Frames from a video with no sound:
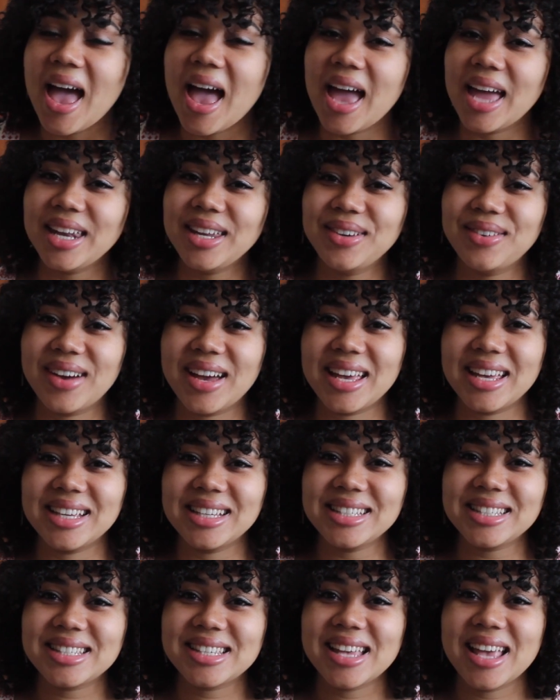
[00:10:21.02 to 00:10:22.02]

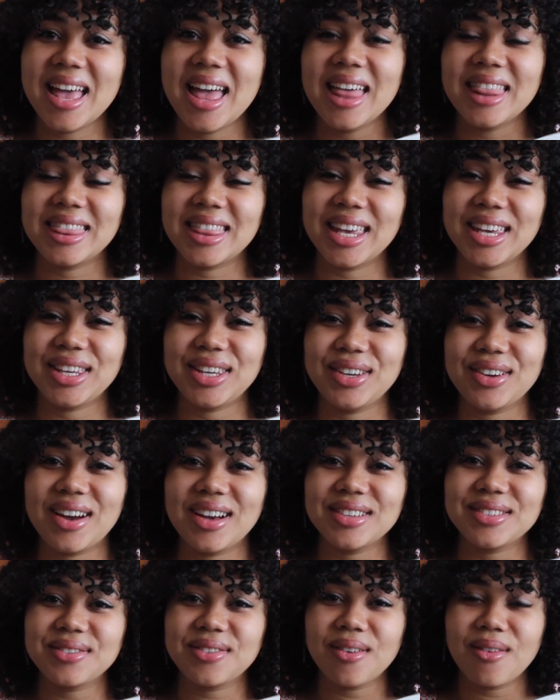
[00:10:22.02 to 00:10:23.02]
Anyways, thank you
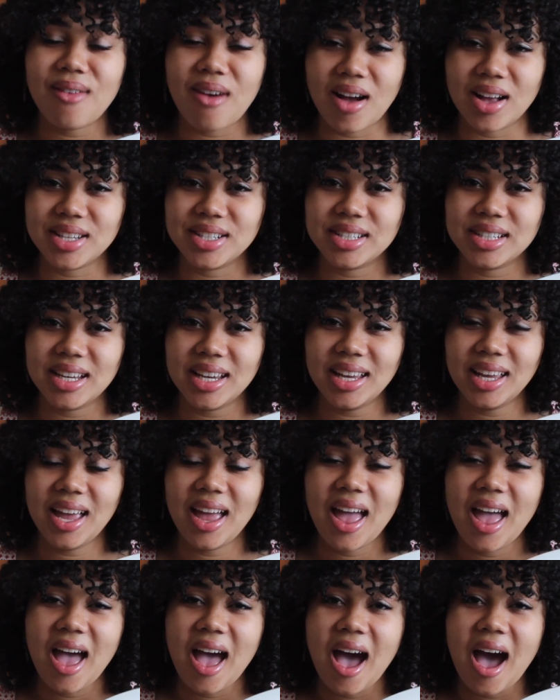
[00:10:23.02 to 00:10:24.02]
guys for watching.
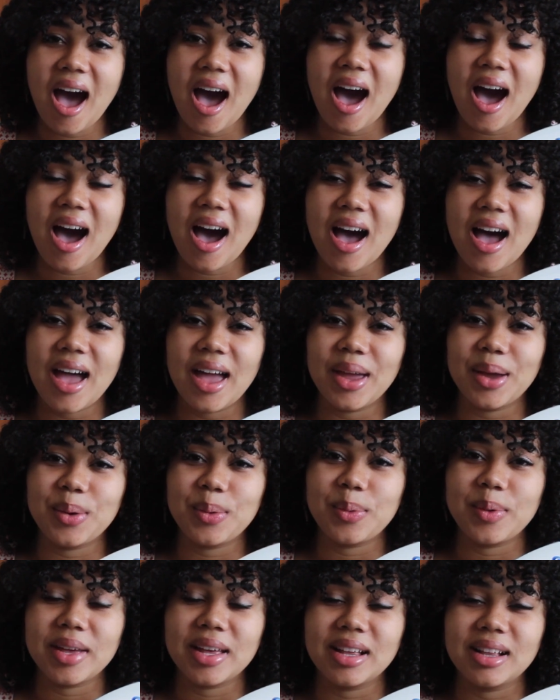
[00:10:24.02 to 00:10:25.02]
I
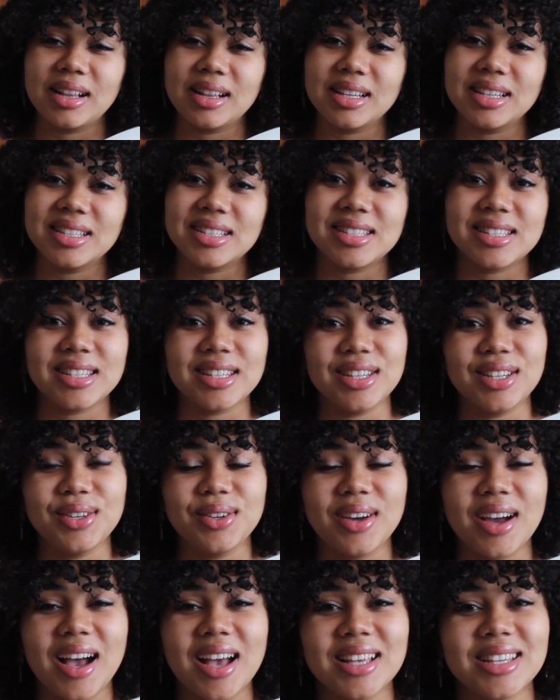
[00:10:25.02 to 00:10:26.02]
will see
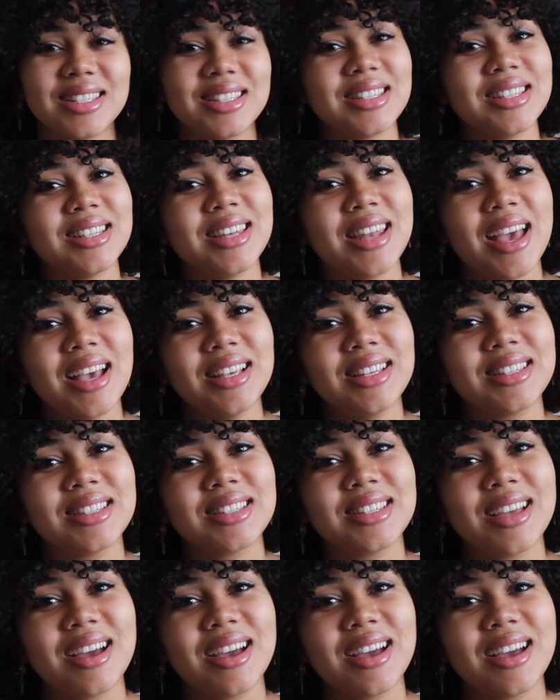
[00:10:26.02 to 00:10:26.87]
you guys next